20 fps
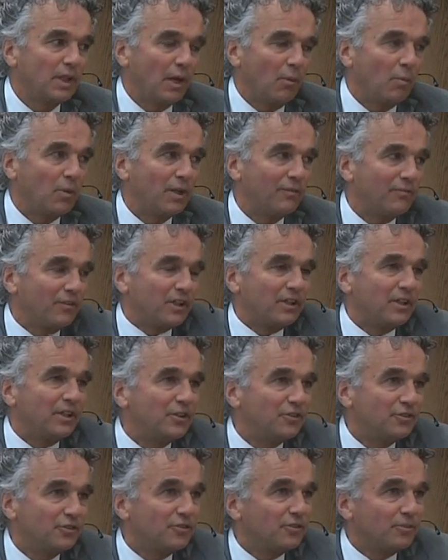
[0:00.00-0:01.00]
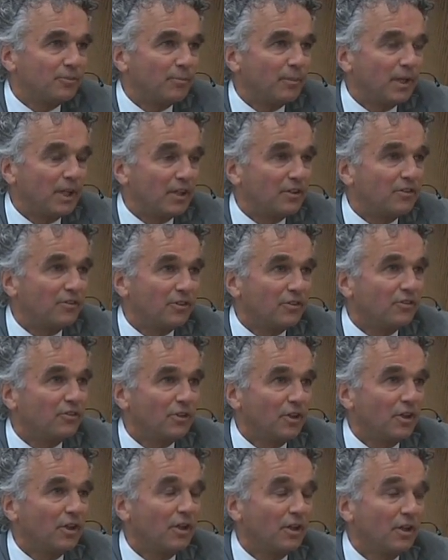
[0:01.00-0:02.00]
yeah, we have at least made
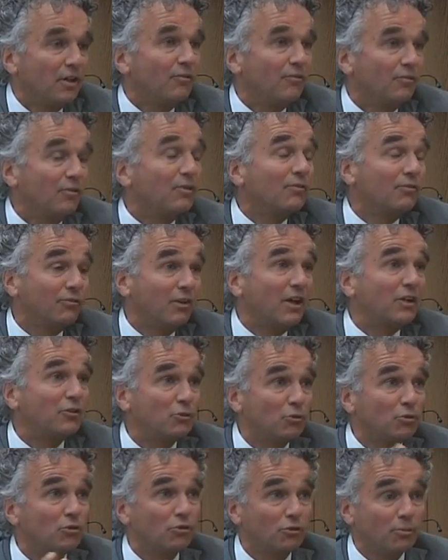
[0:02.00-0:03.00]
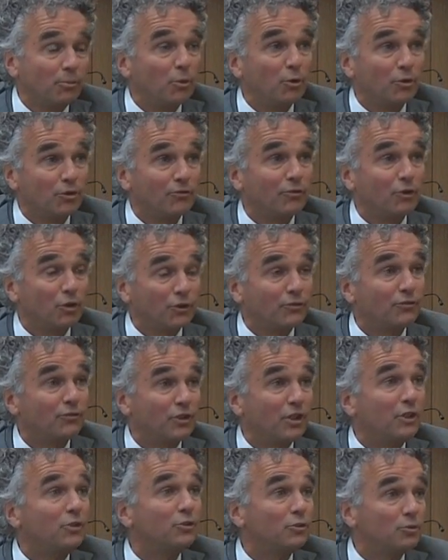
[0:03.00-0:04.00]
Uh, with thanks to the support of a lot
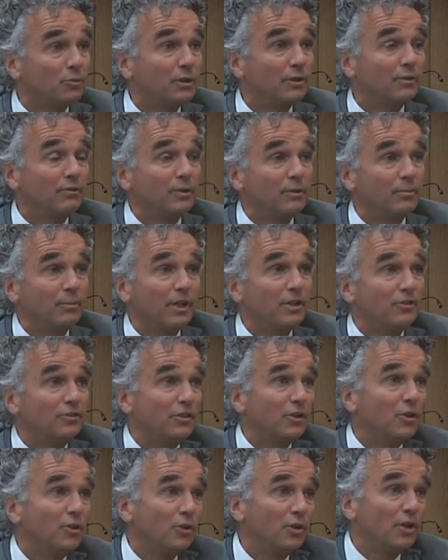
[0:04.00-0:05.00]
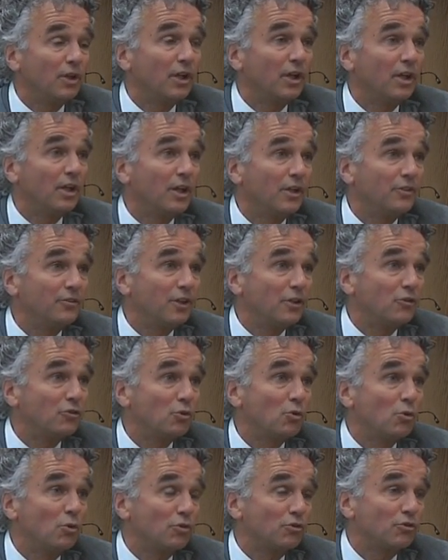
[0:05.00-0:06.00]
of shareholders, we, we made Shell uh,
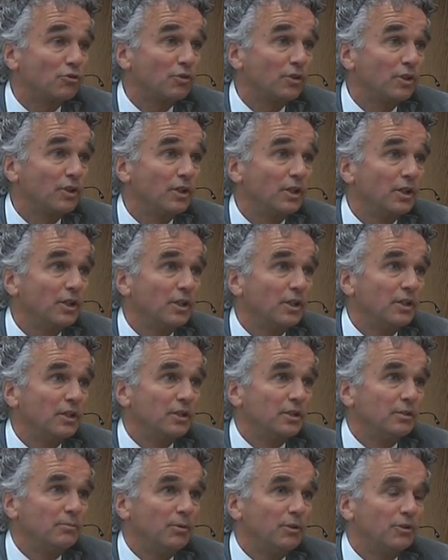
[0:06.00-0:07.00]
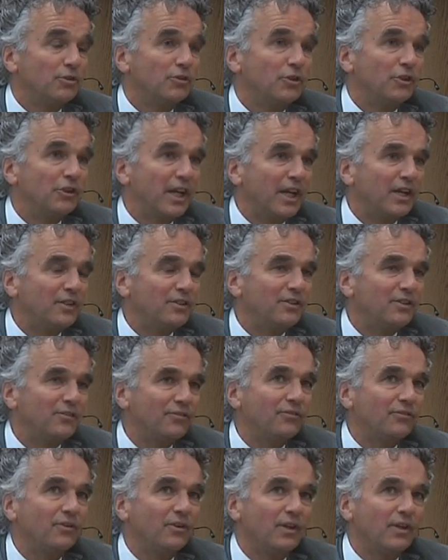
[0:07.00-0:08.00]
change course. Yeah. But the, the
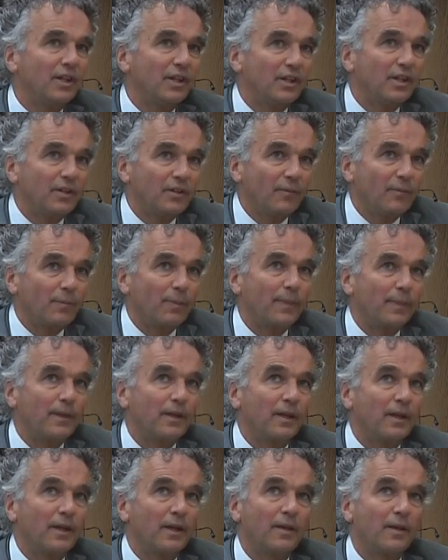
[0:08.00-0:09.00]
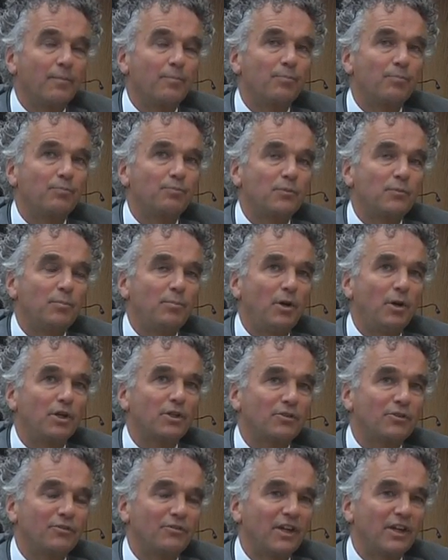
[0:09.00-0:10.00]
negative uh,
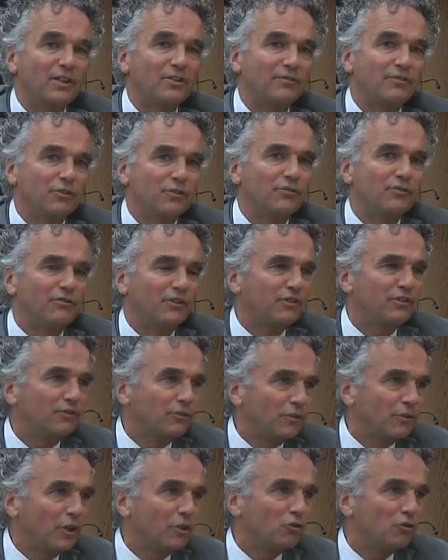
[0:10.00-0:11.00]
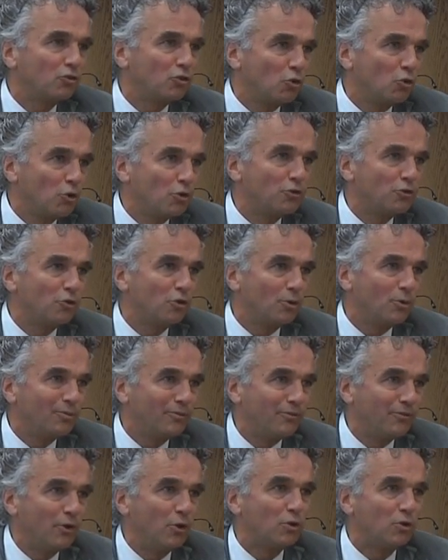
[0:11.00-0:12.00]
part of activist investors are the
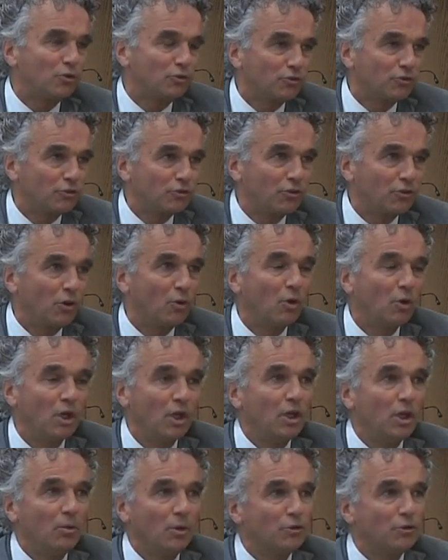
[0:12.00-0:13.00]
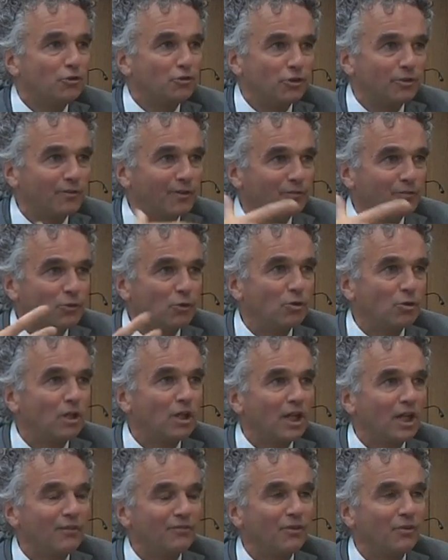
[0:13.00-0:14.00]
short-term focused. Mm-hmm. So what you see with
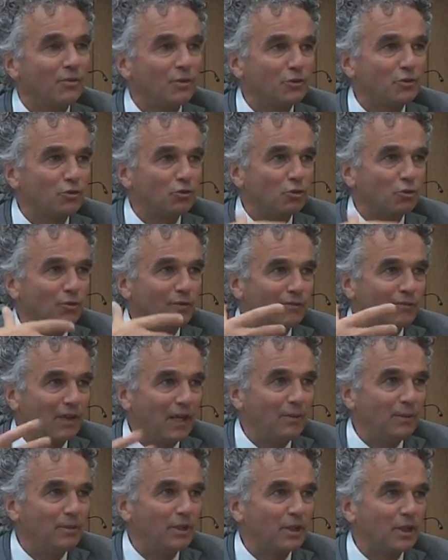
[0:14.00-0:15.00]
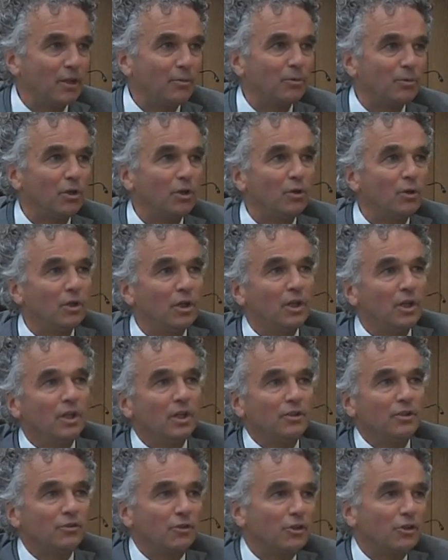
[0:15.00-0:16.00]
Unilever, what you saw with A B N AMRO.
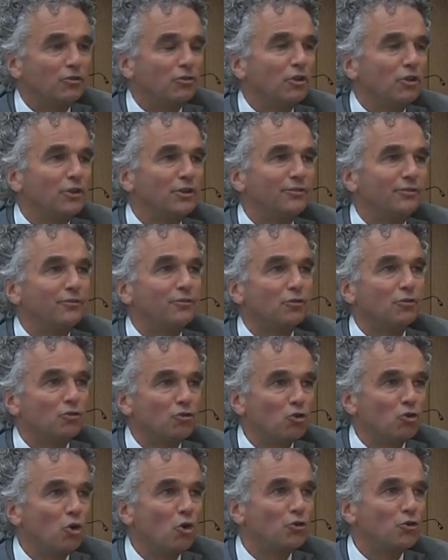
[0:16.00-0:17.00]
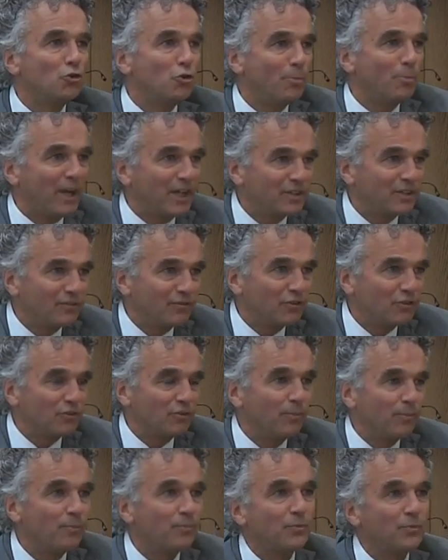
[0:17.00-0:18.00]
So there's a lot of short-term
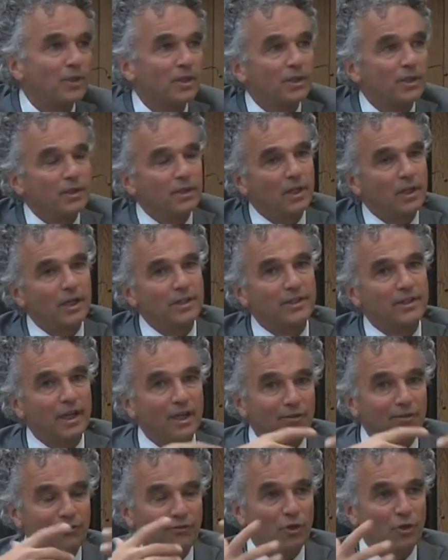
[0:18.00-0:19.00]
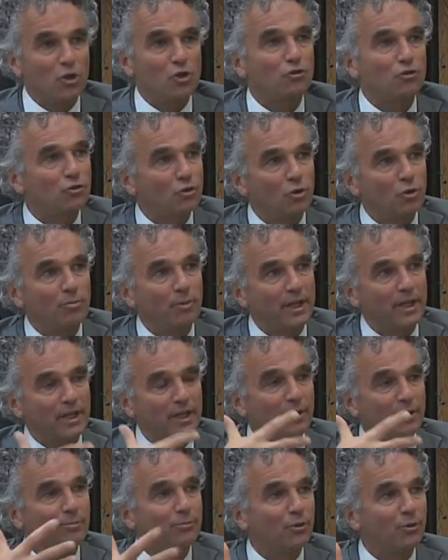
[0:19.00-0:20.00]
activism, mm-hmm. and they are focused on
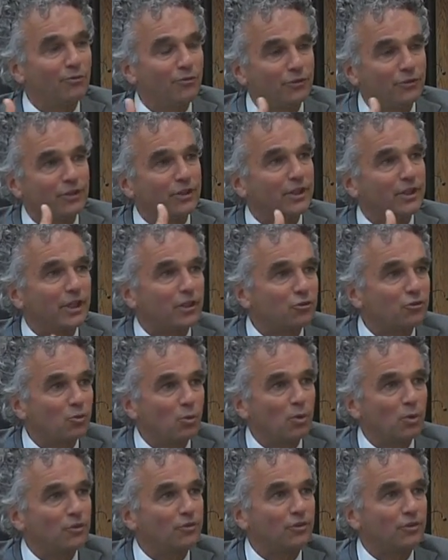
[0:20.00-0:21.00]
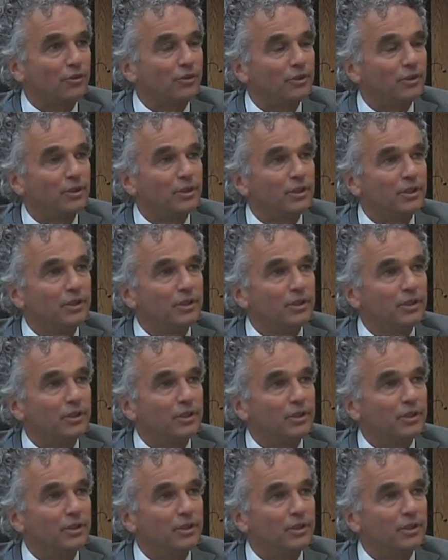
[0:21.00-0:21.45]
making a profit in the next quarter,